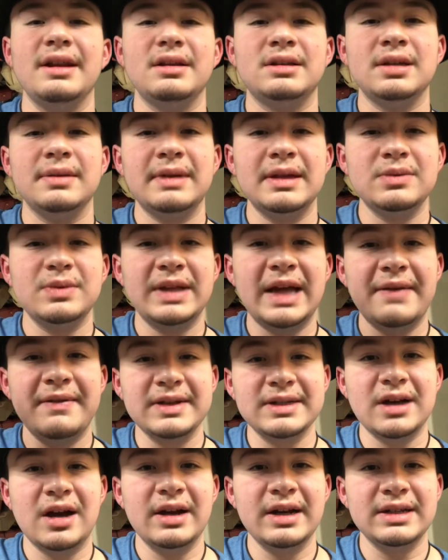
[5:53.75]
Sometimes when they have
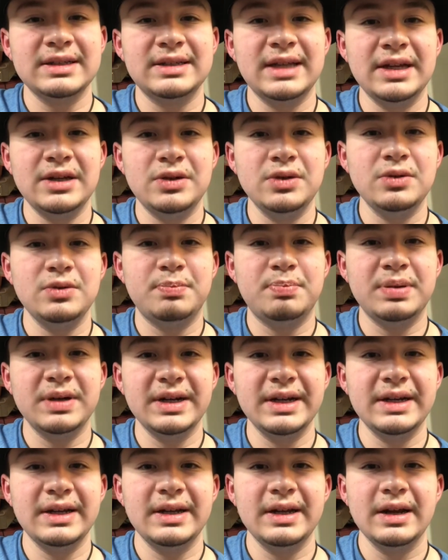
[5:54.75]
exotics, they do
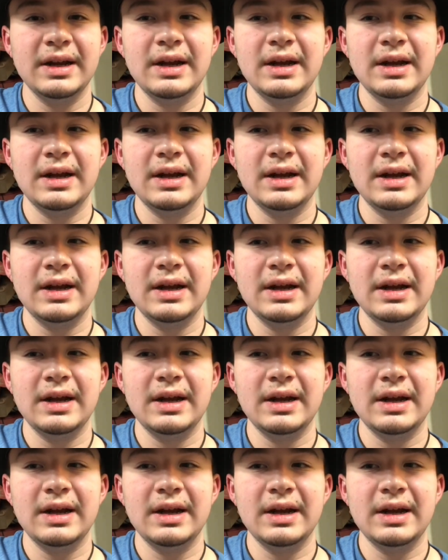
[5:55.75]
put